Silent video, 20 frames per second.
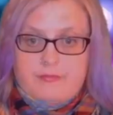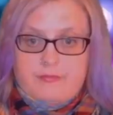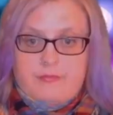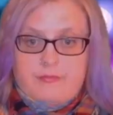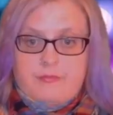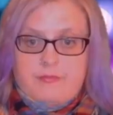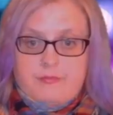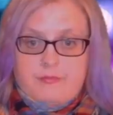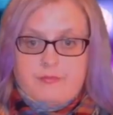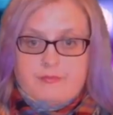
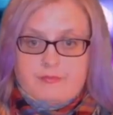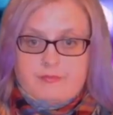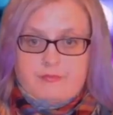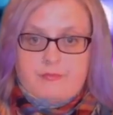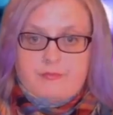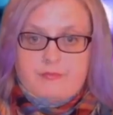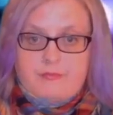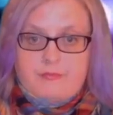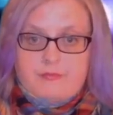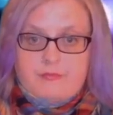
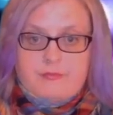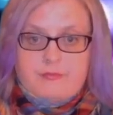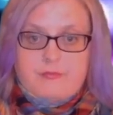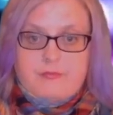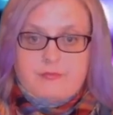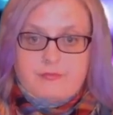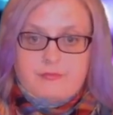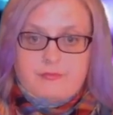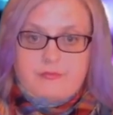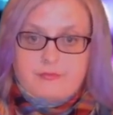
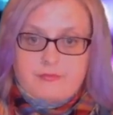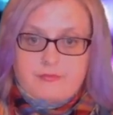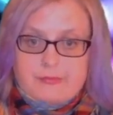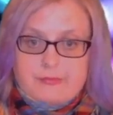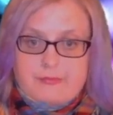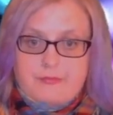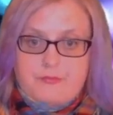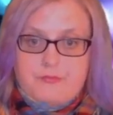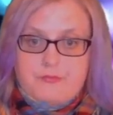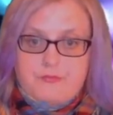
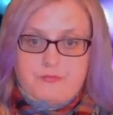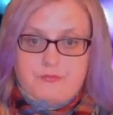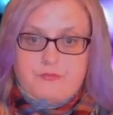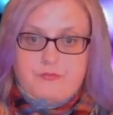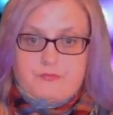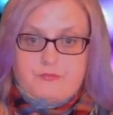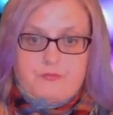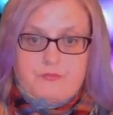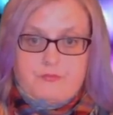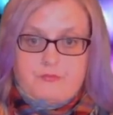
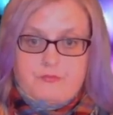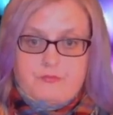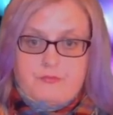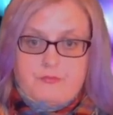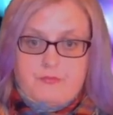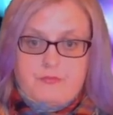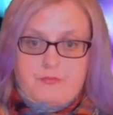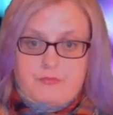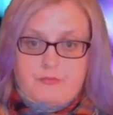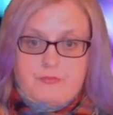
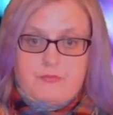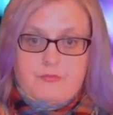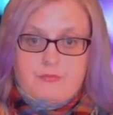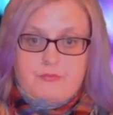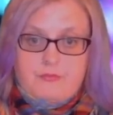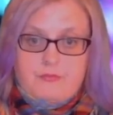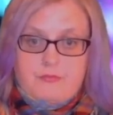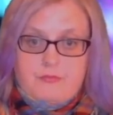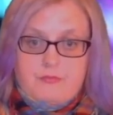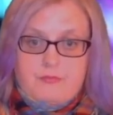
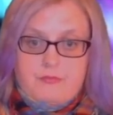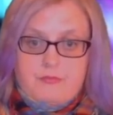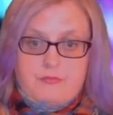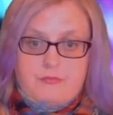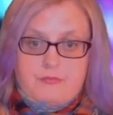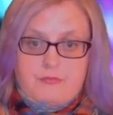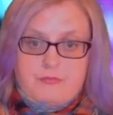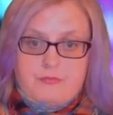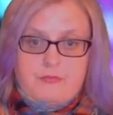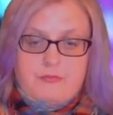
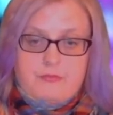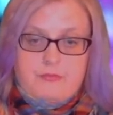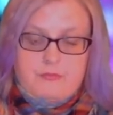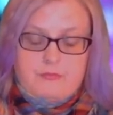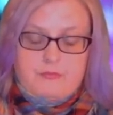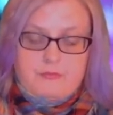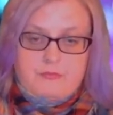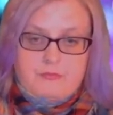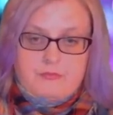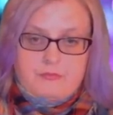
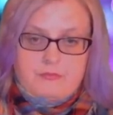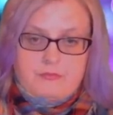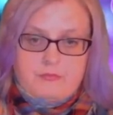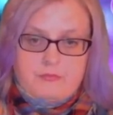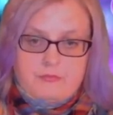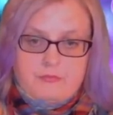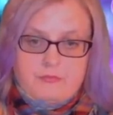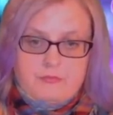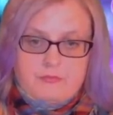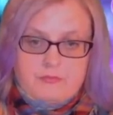
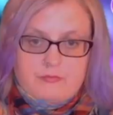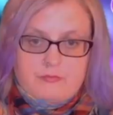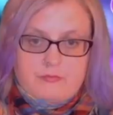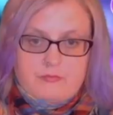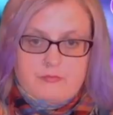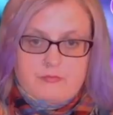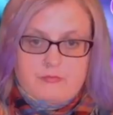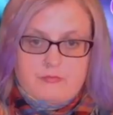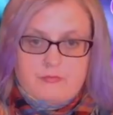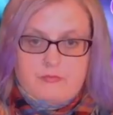
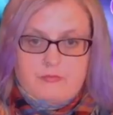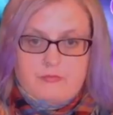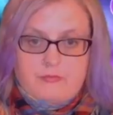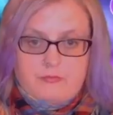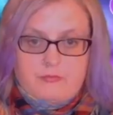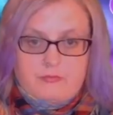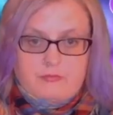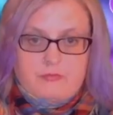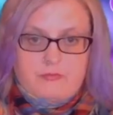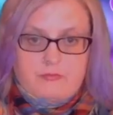
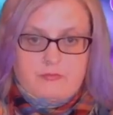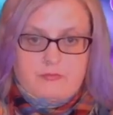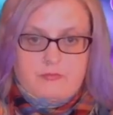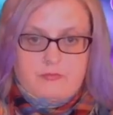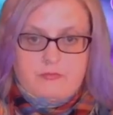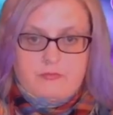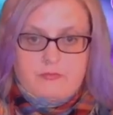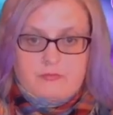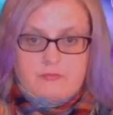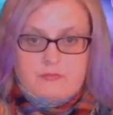
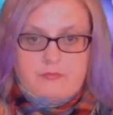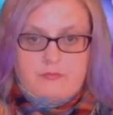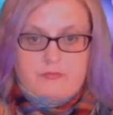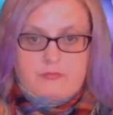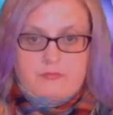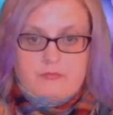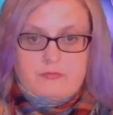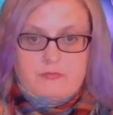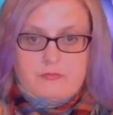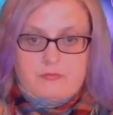
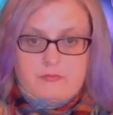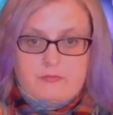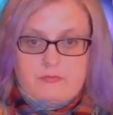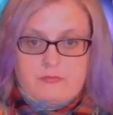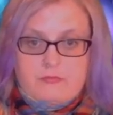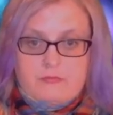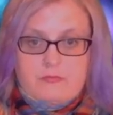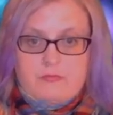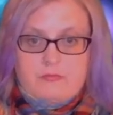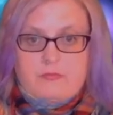
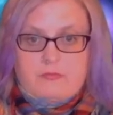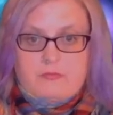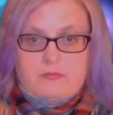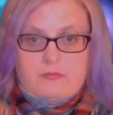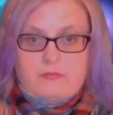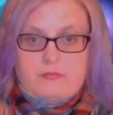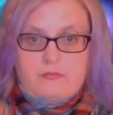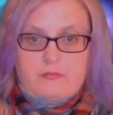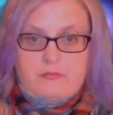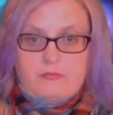This person isn't speaking.